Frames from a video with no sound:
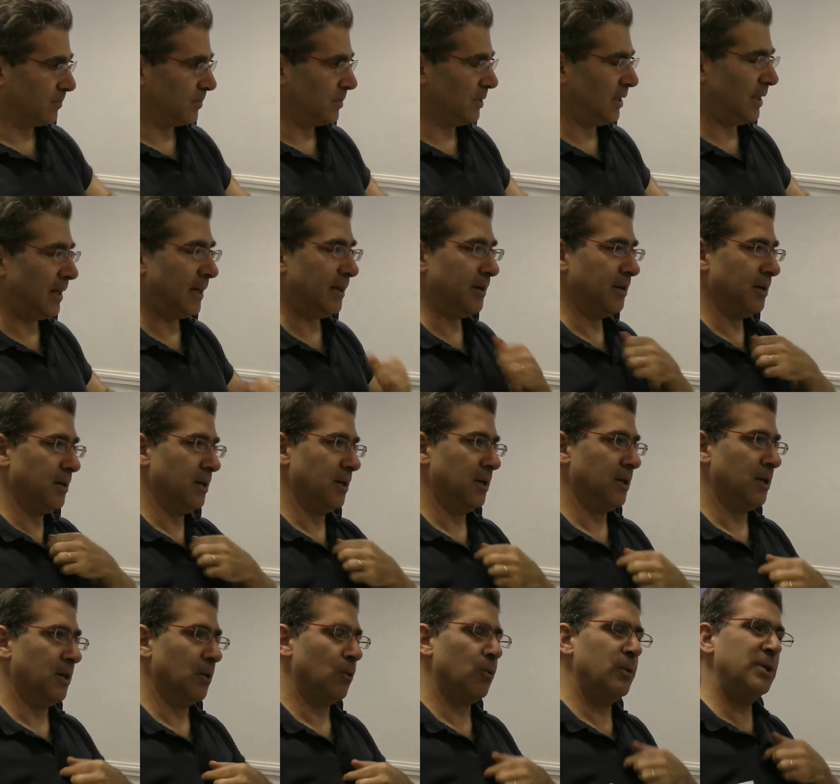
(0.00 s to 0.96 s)
Yeah.
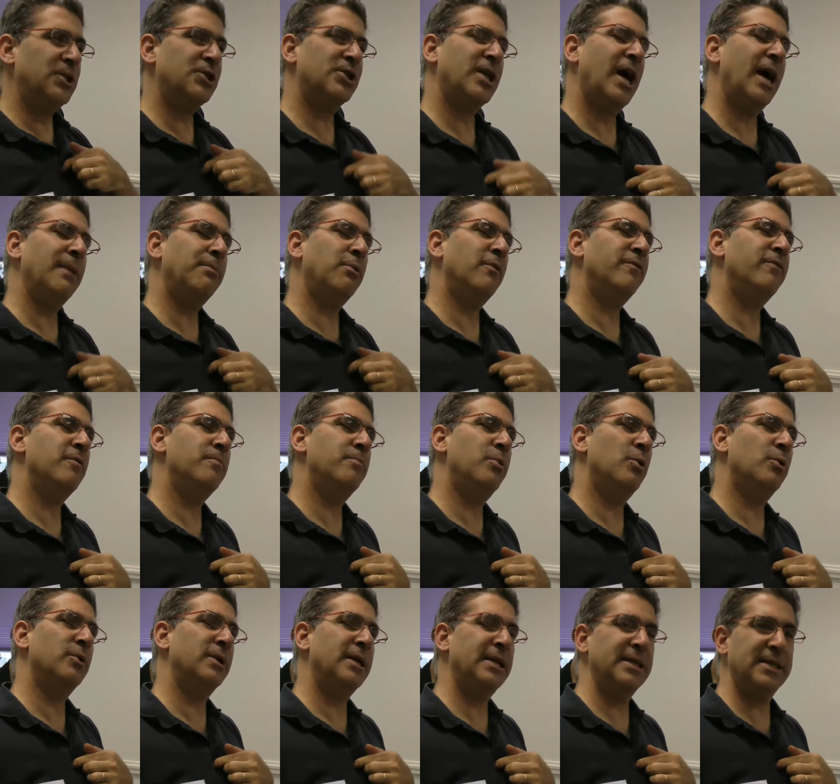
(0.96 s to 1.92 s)
Which type of a
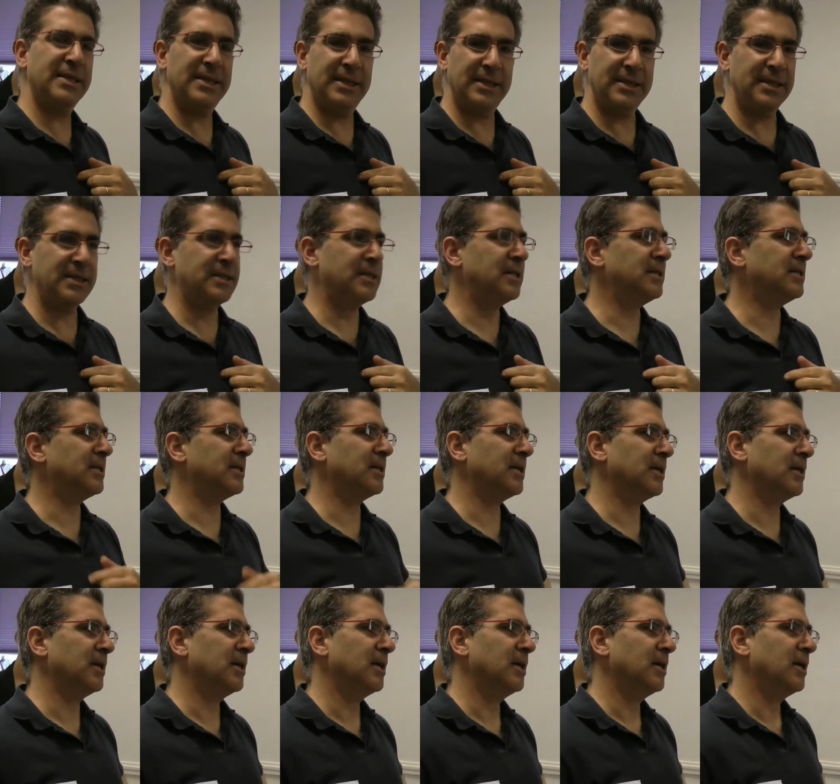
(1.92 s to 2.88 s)
bone is it? Is it
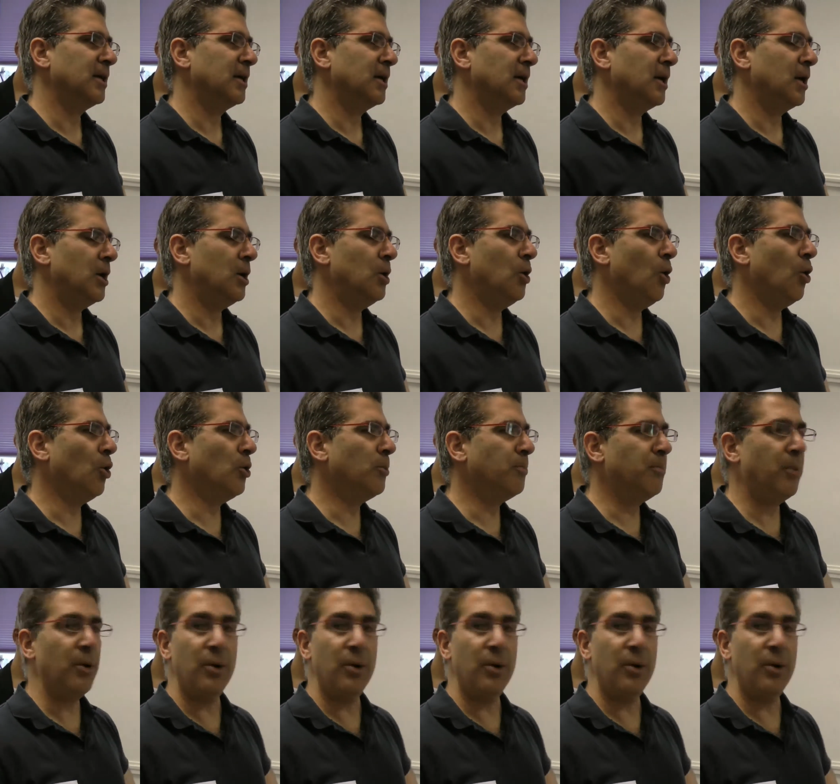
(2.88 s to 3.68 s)
a long